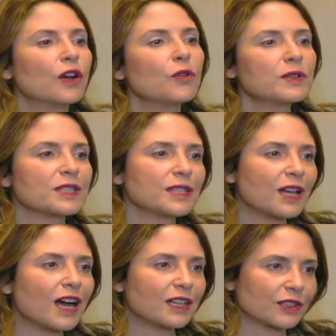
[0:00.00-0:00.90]
Who is
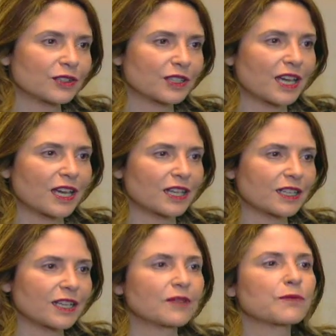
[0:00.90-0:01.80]
not a good
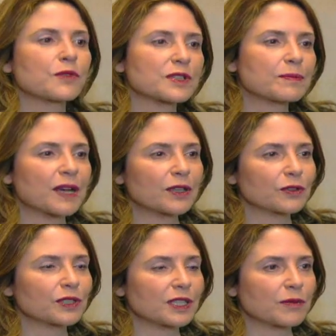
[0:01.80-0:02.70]
candidate for
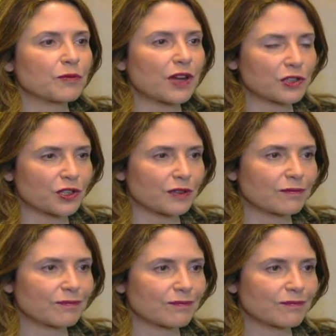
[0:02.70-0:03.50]
spinal decompression?